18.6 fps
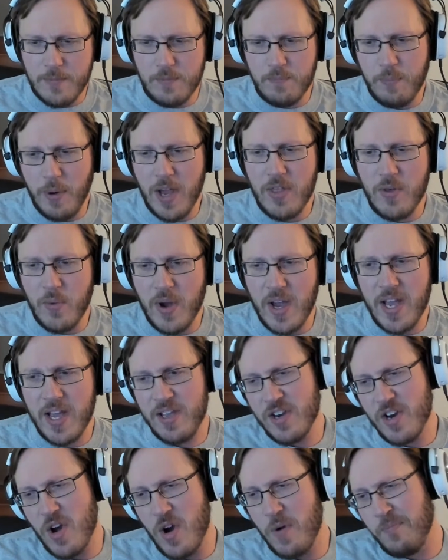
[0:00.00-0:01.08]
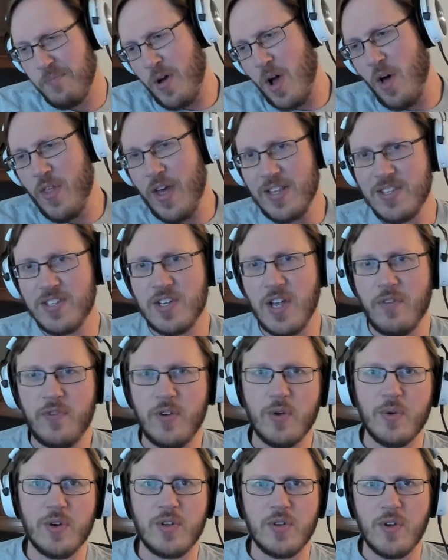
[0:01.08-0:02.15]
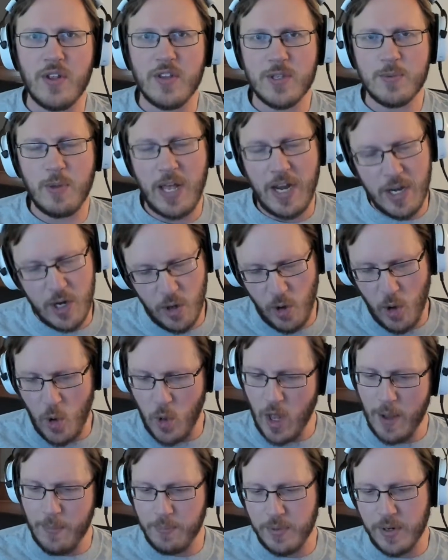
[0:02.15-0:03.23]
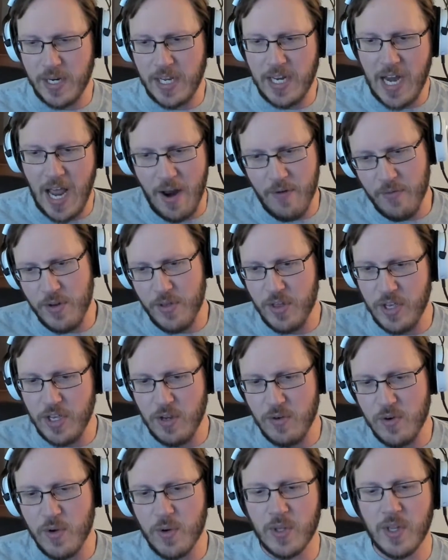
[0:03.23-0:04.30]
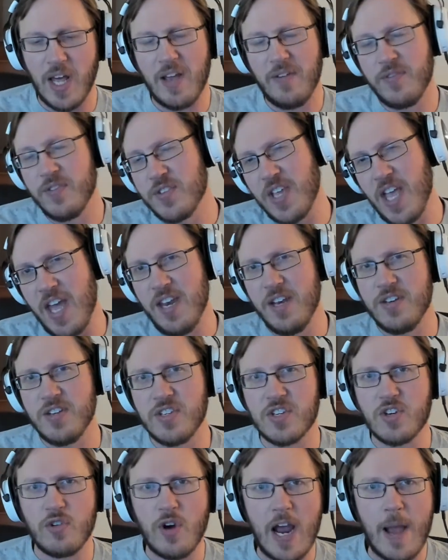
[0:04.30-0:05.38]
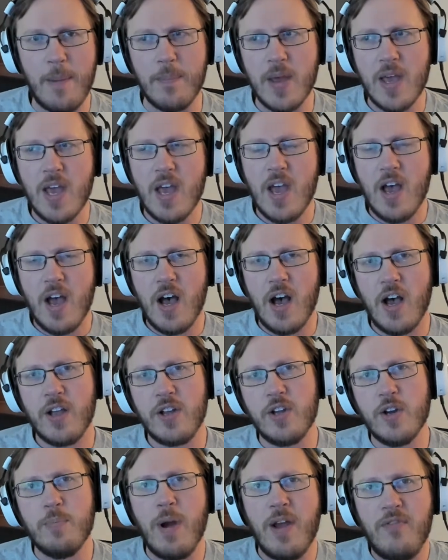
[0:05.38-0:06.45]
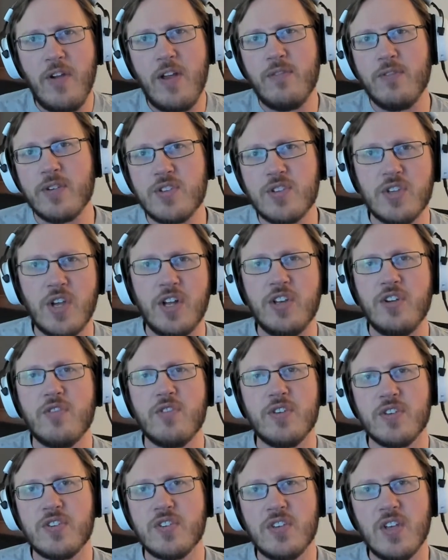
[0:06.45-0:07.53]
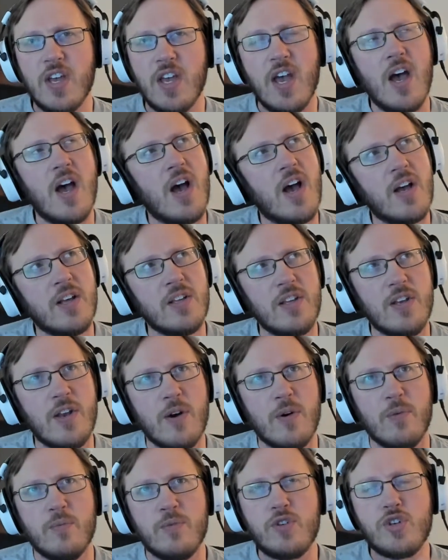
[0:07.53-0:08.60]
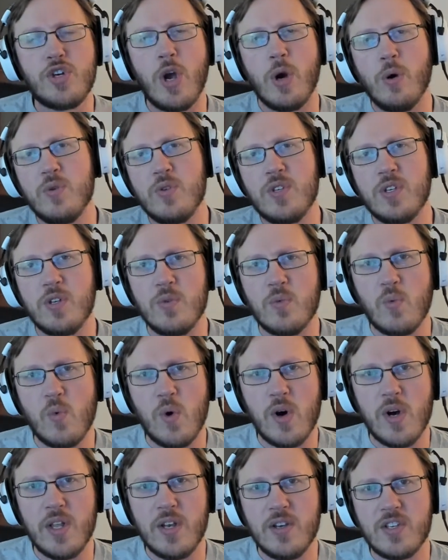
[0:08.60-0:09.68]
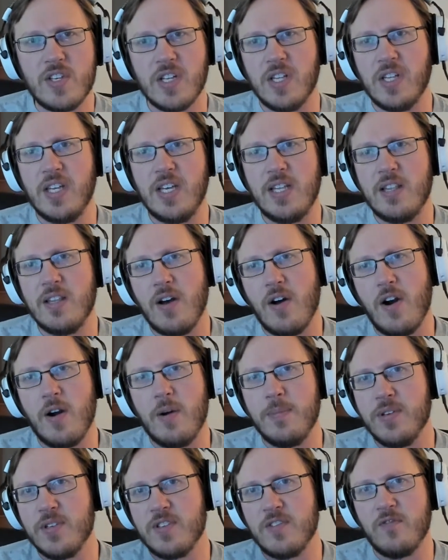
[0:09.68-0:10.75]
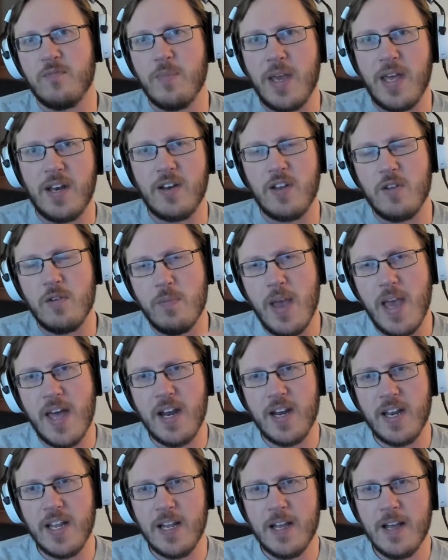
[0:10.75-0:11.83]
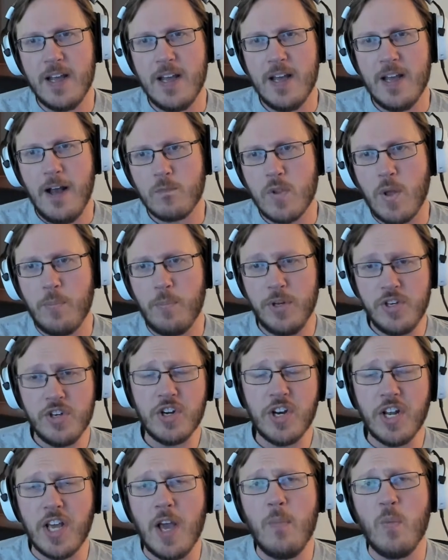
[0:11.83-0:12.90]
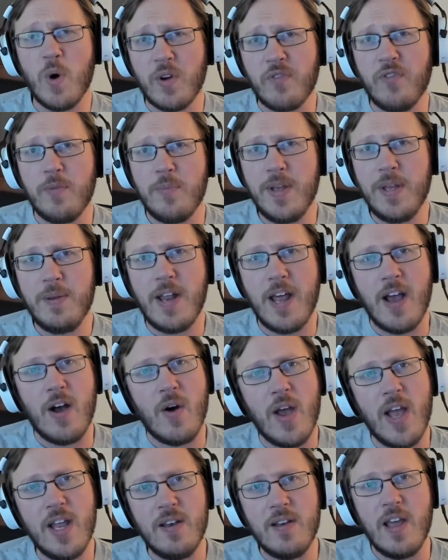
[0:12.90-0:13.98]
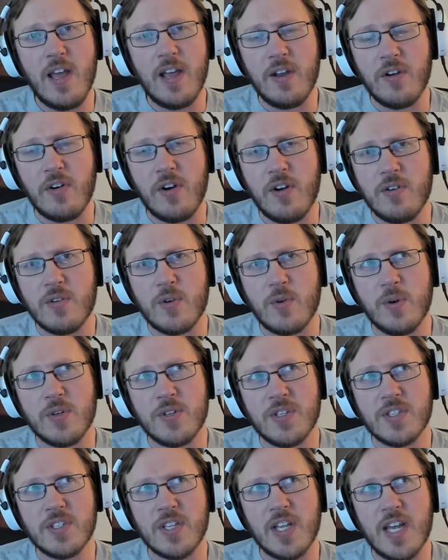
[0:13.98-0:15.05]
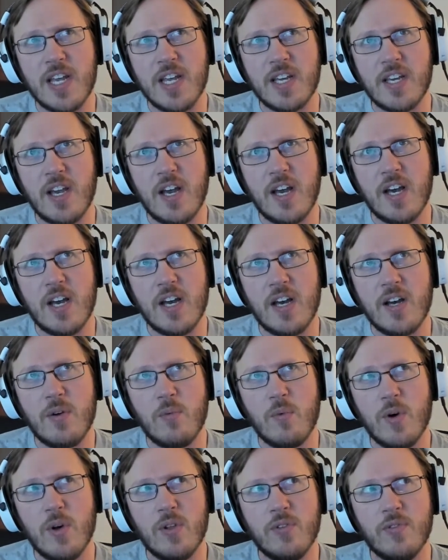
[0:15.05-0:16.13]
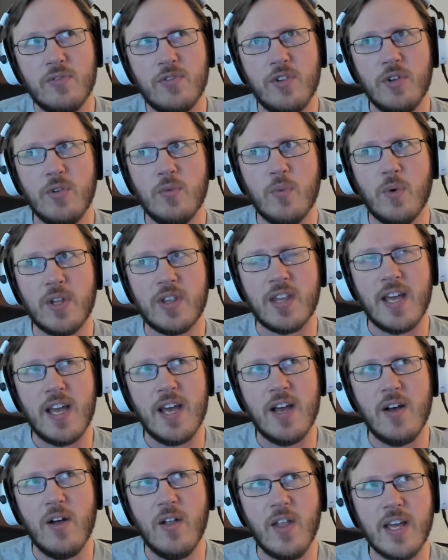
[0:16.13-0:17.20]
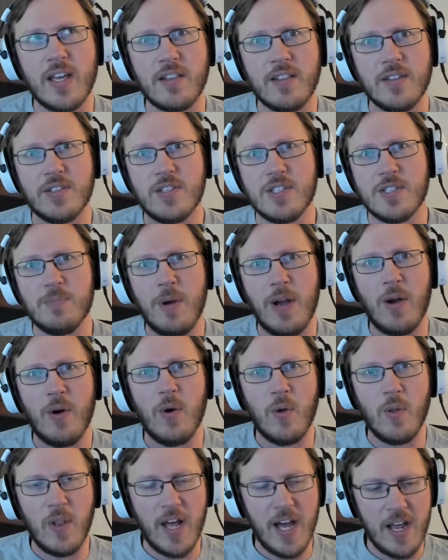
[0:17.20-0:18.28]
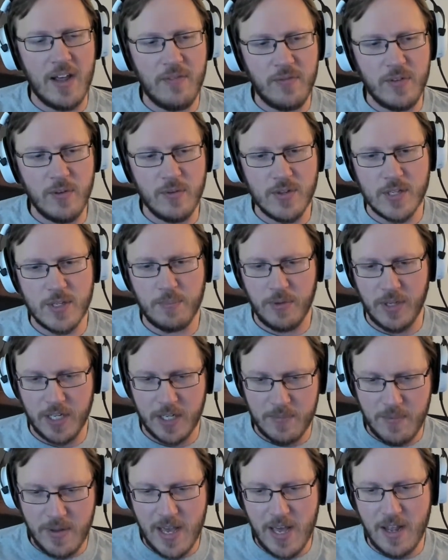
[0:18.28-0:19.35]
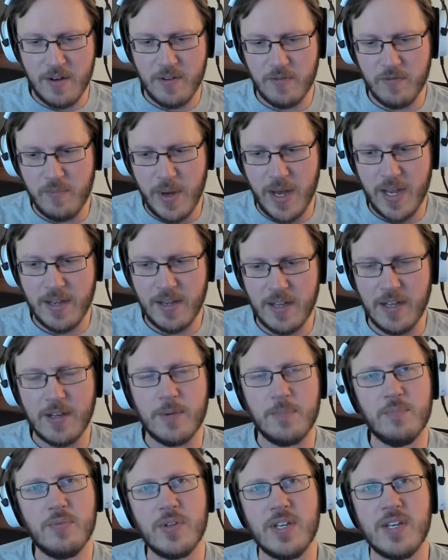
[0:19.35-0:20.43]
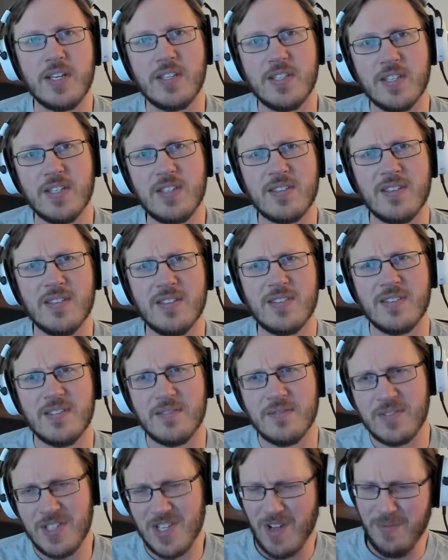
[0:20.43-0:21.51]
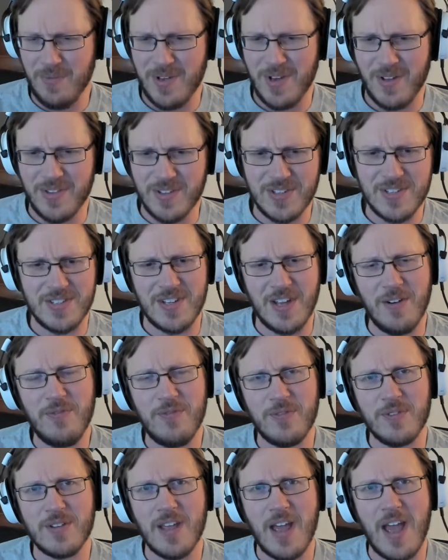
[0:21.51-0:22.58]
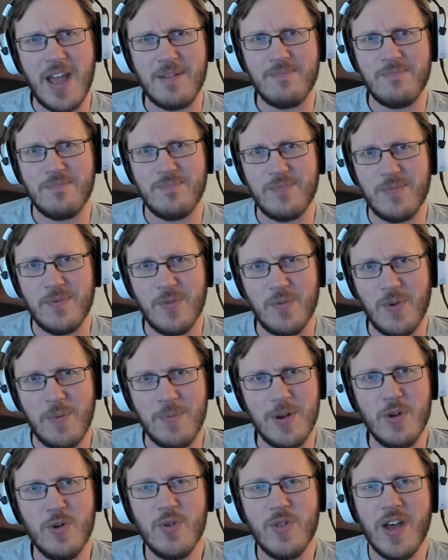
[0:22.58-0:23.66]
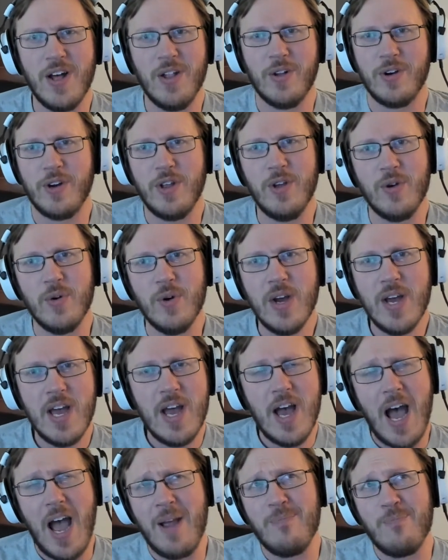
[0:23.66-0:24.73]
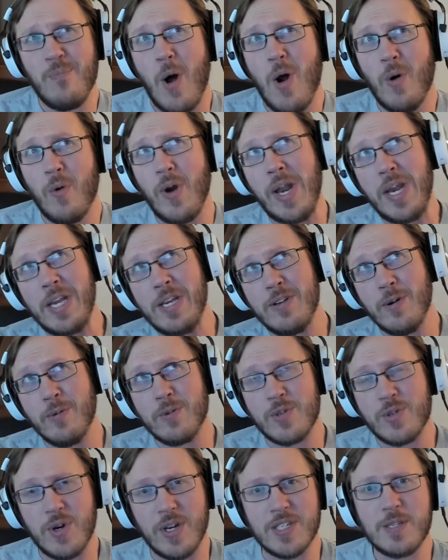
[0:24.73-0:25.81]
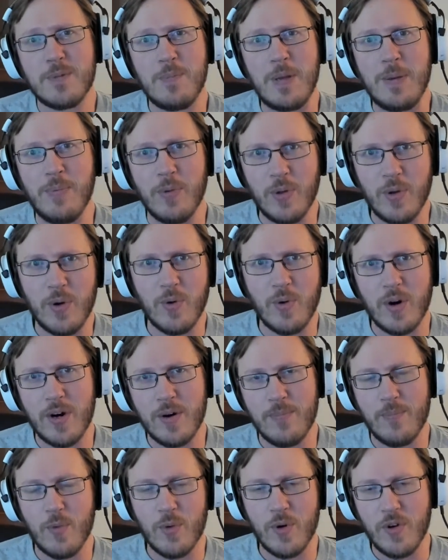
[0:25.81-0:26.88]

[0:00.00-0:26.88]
by the way, all that stuff you were doing on this planet, your whole upbringing, everything you knew in life is kind of just crap. You're my favorite son. You're this, chosen one to lead the armies of man and humanity. But you're going to come work for me now. And Angron, of course, is like, well, dude, what the hell? Like, this is my whole life. You just plucked me out of my incomplete existence and tell me all this stuff. I mean, who the hell are you? I already don't trust people who are more